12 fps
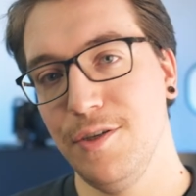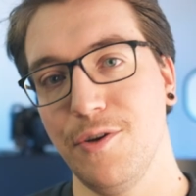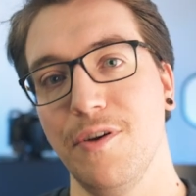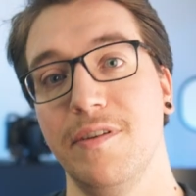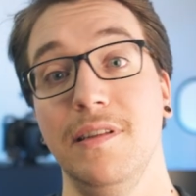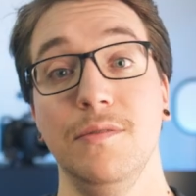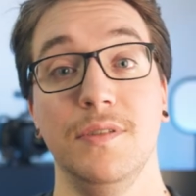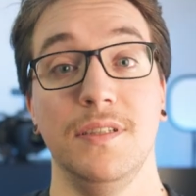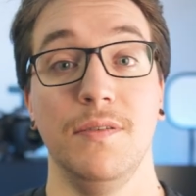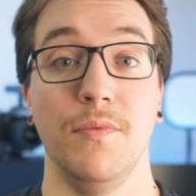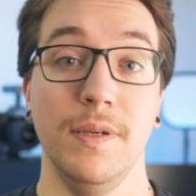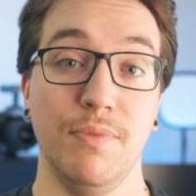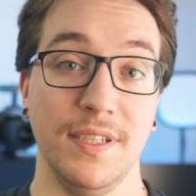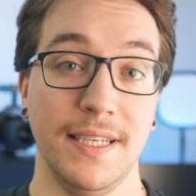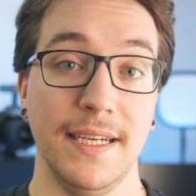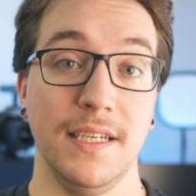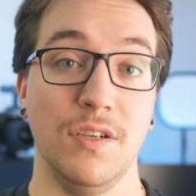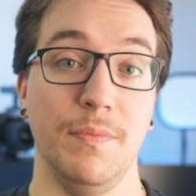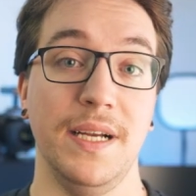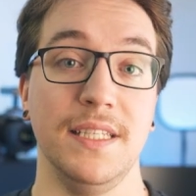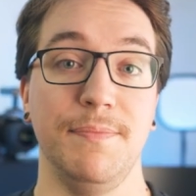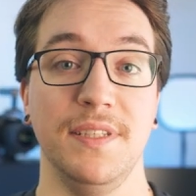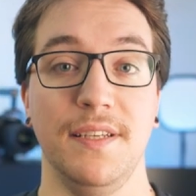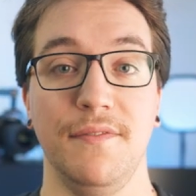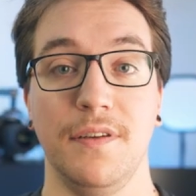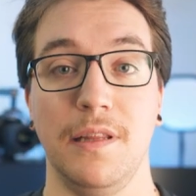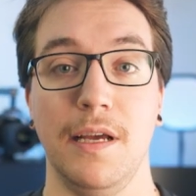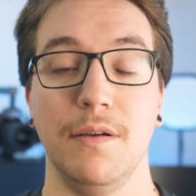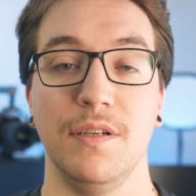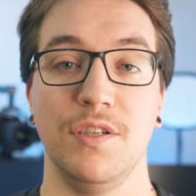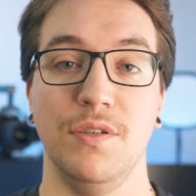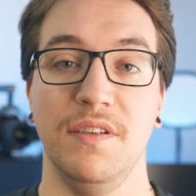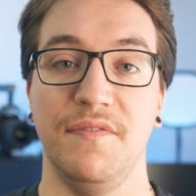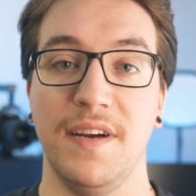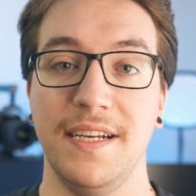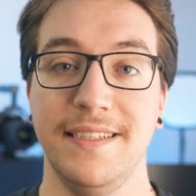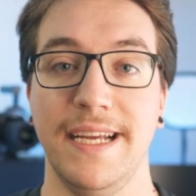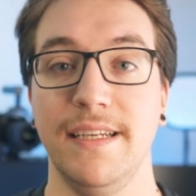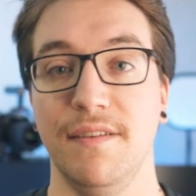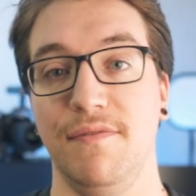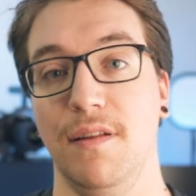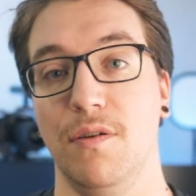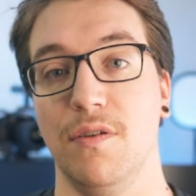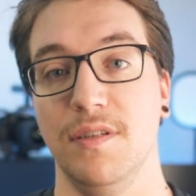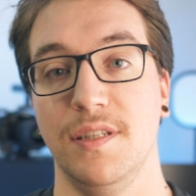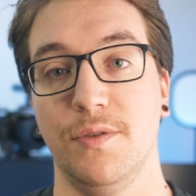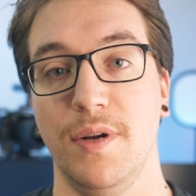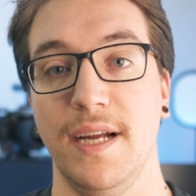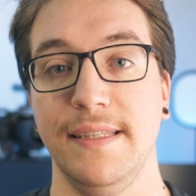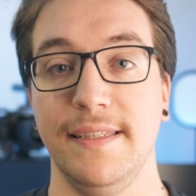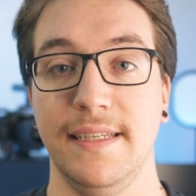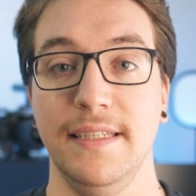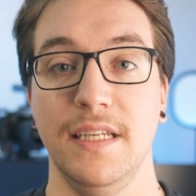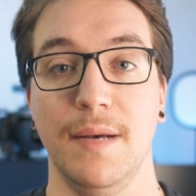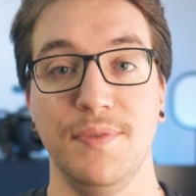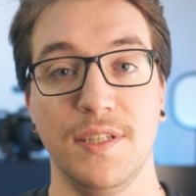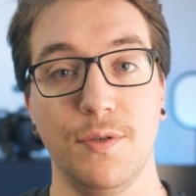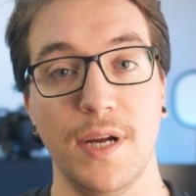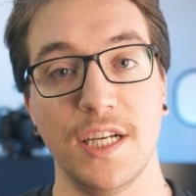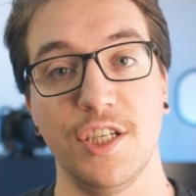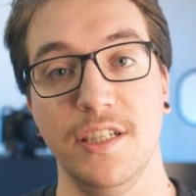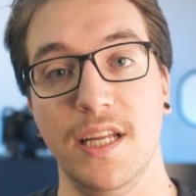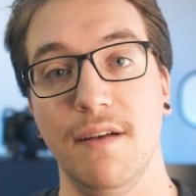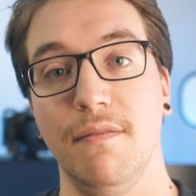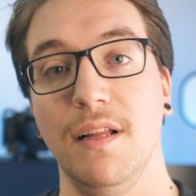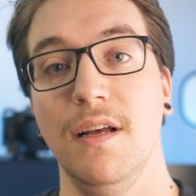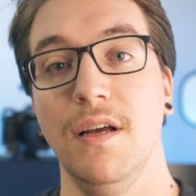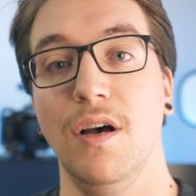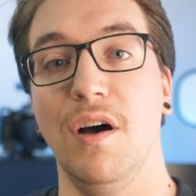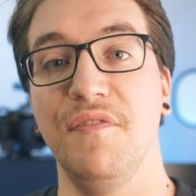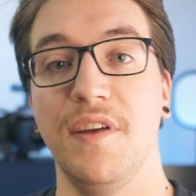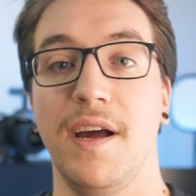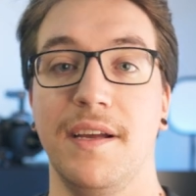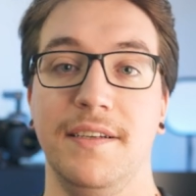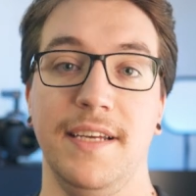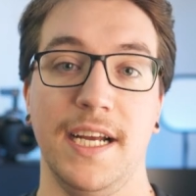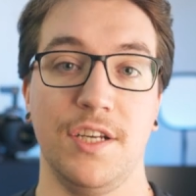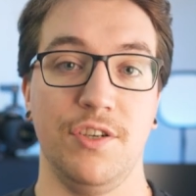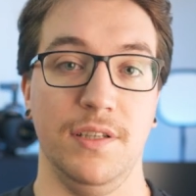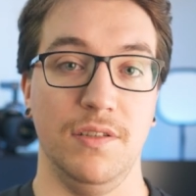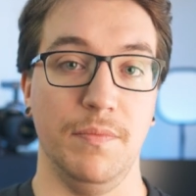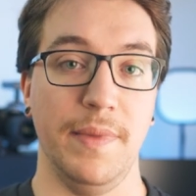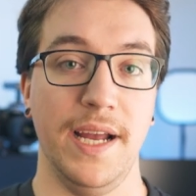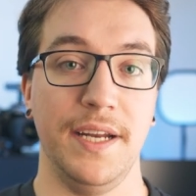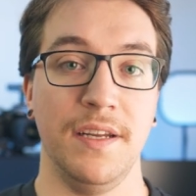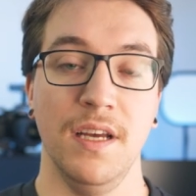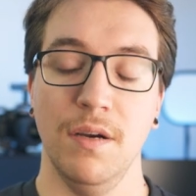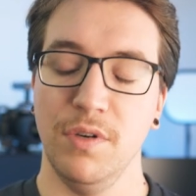To conclude, we presented a domain-specific language to define data flow constraints in the abstraction level of the architectural domain,